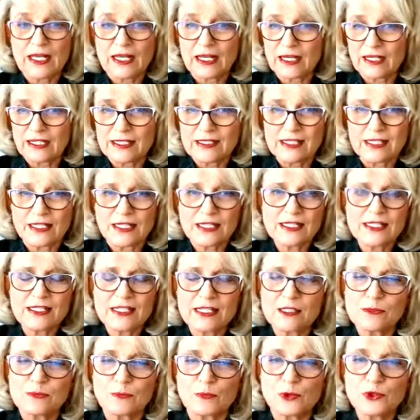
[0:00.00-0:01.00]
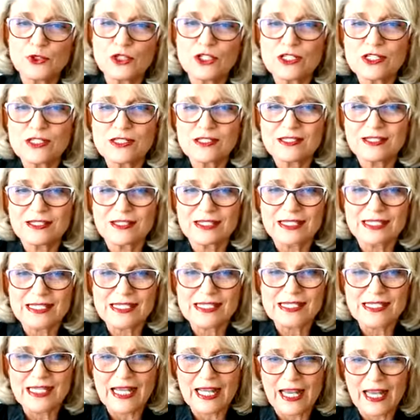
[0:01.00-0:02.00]
Uh, there is this Buddhist uh,
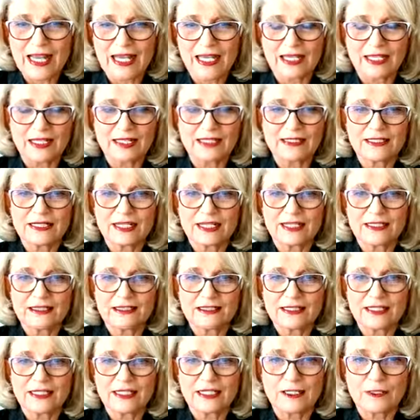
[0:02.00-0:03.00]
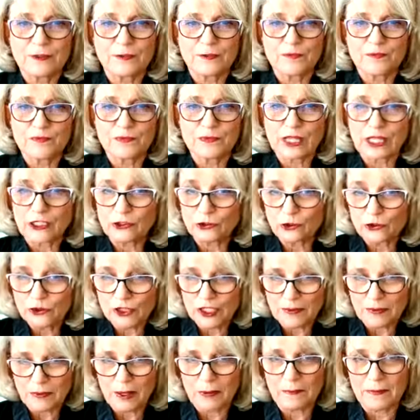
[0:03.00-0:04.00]
saying that, um, I
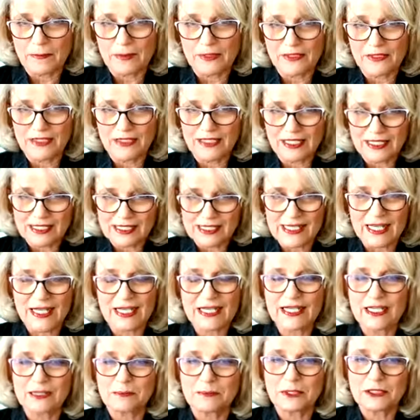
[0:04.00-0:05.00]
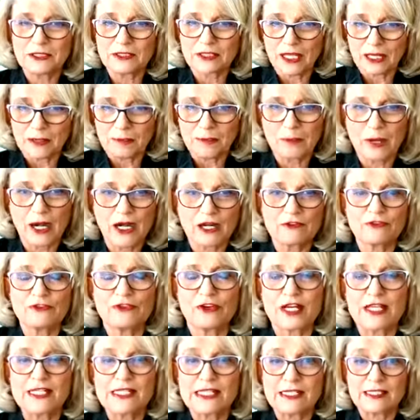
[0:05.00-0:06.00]
don't remember exactly, but I'm
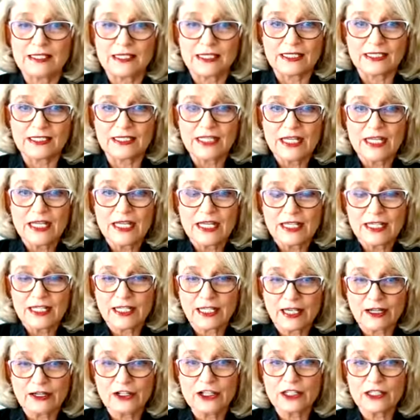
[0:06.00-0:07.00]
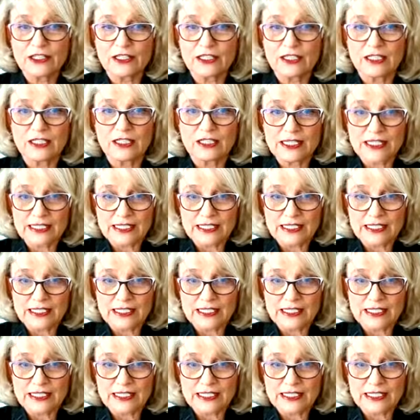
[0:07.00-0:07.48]
paraphrasing, that carrying the